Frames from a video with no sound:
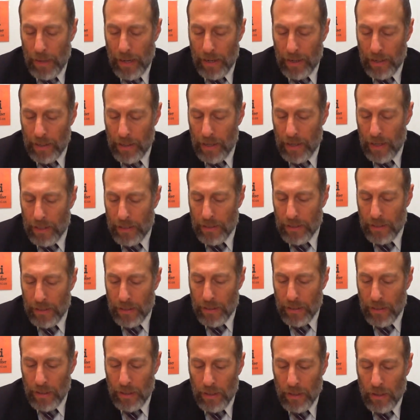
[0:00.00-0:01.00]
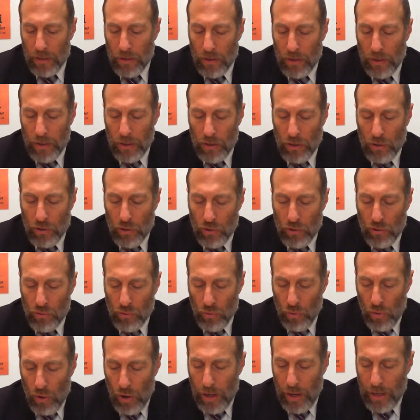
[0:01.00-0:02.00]
Knesset. So they
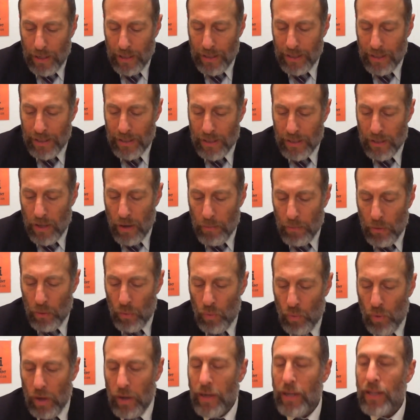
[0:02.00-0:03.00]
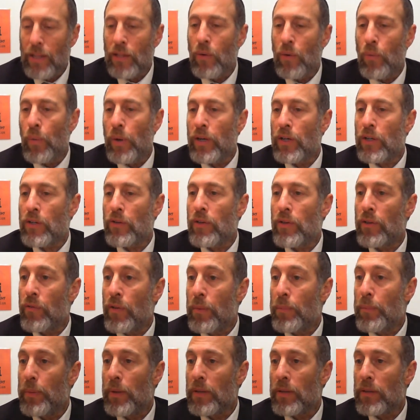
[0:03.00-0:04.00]
destroyed the summer one in the winter and
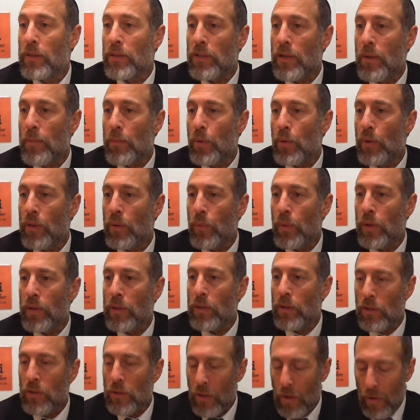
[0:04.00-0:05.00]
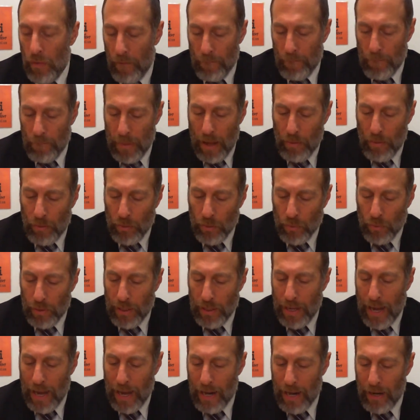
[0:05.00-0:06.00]
rebuilt the summer one in the winter. So that was when
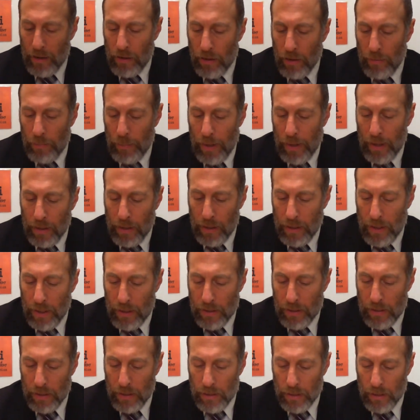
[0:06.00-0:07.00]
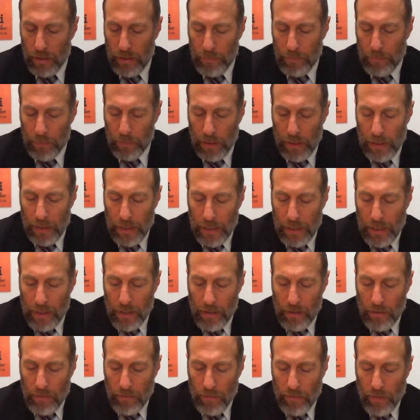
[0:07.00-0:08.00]
they had another Beit Knesset.
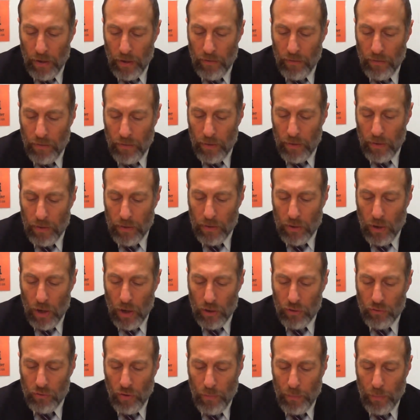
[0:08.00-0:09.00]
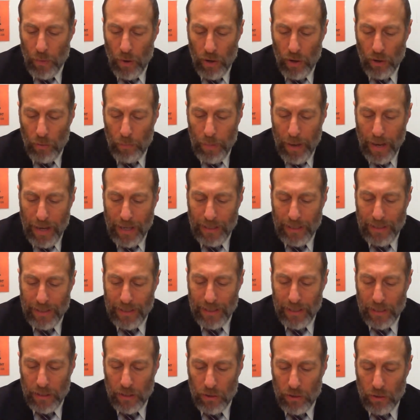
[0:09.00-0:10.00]
The Sosra Banu Beit
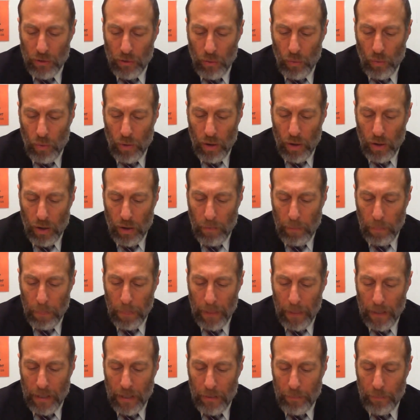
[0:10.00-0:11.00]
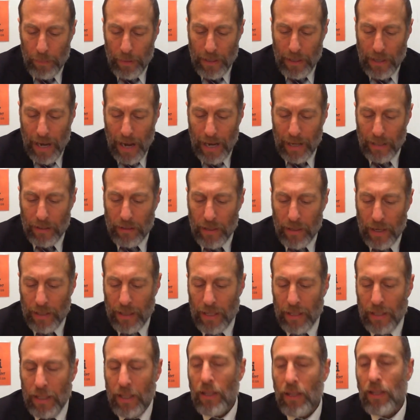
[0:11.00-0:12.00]
Sisua Bikaita, and
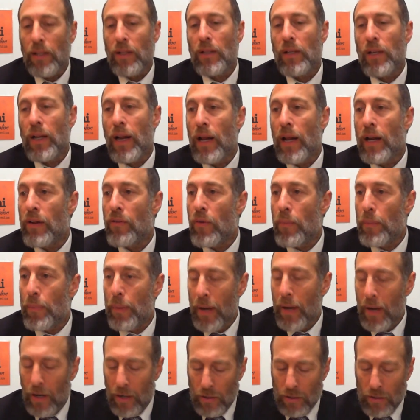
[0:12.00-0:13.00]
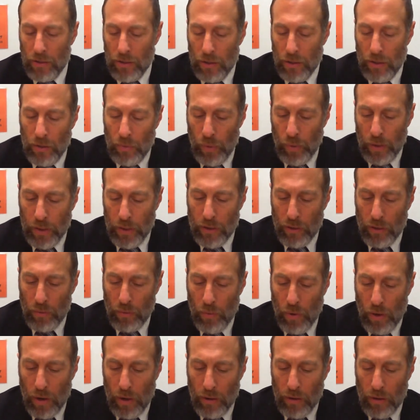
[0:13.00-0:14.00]
then they did any repairs to the winter
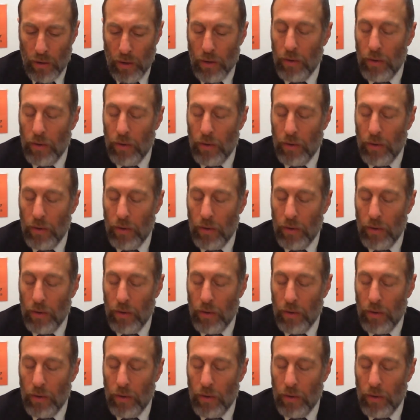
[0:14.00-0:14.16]
one